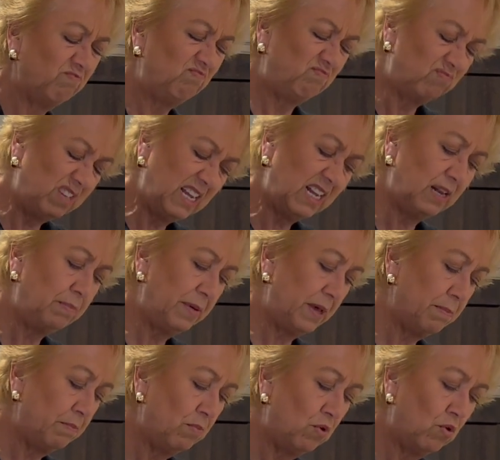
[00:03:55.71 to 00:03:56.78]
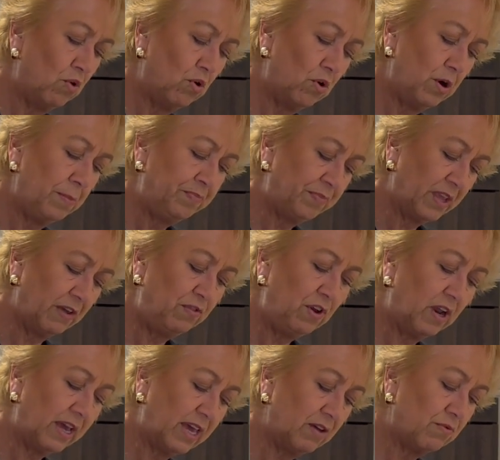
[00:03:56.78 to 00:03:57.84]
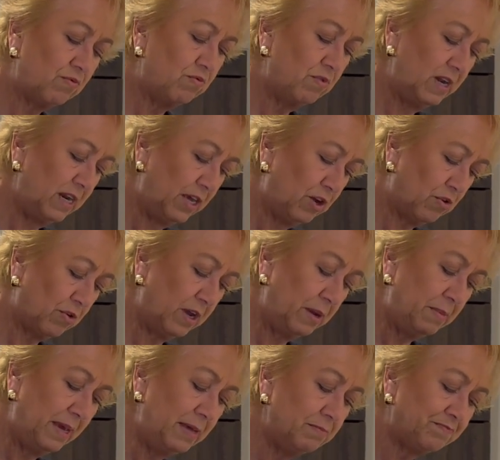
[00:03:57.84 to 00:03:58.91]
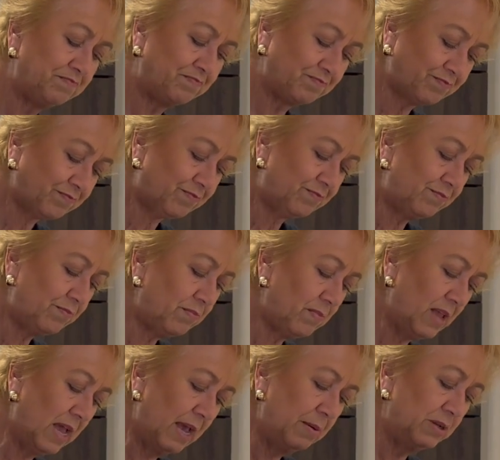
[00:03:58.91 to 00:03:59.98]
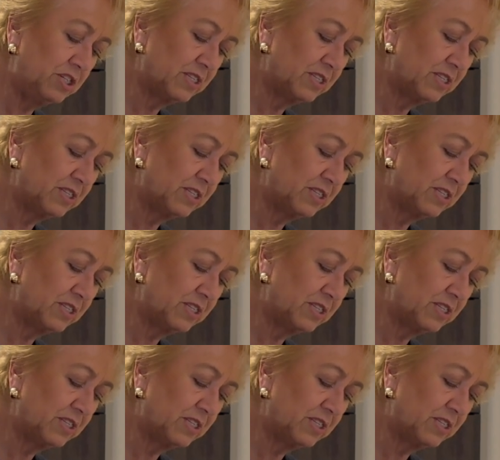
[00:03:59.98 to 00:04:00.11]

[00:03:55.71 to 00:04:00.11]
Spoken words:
a little bit more if you like it really creamy. And I'm just